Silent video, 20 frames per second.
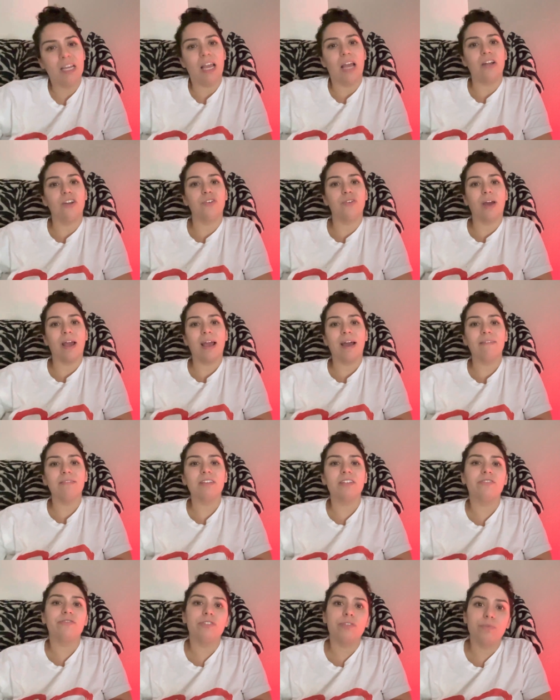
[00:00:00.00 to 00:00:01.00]
And, you know, I have
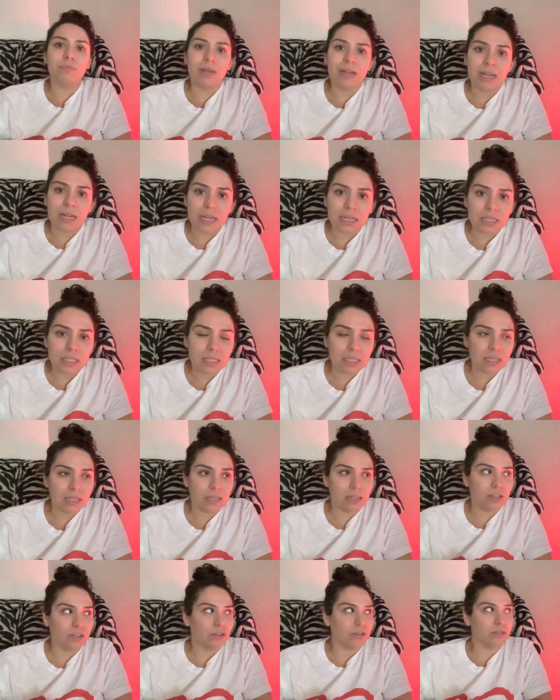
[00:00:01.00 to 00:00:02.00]
these few minutes and,
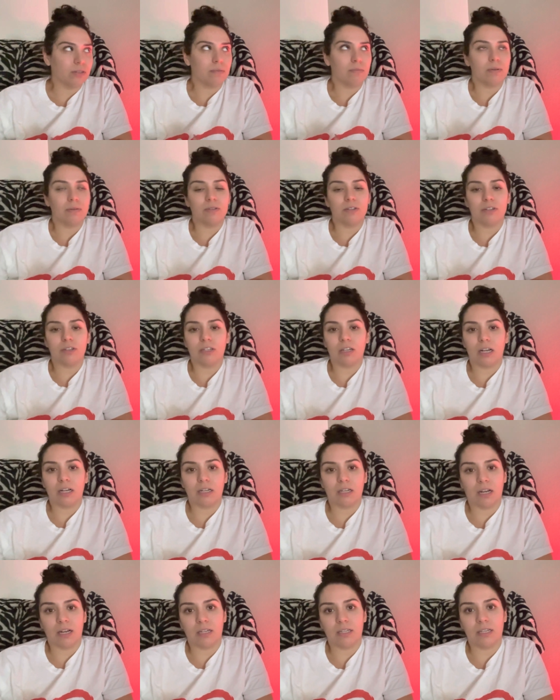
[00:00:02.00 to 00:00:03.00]
you know, sometimes you've got
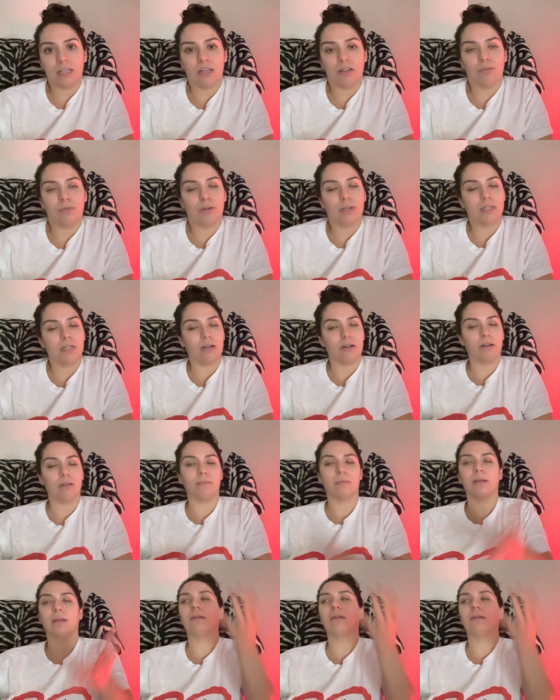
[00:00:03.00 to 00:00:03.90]
to take a quick shower and I'm like,